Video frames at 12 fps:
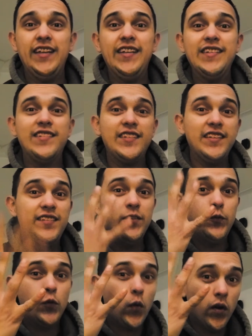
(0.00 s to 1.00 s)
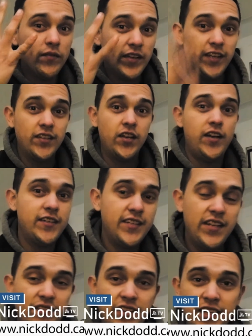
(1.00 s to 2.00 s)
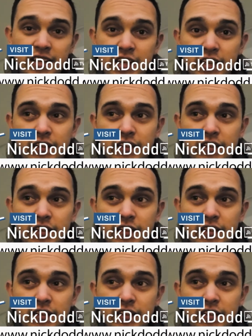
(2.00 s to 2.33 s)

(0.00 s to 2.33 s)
in season 4 of Nick.tv.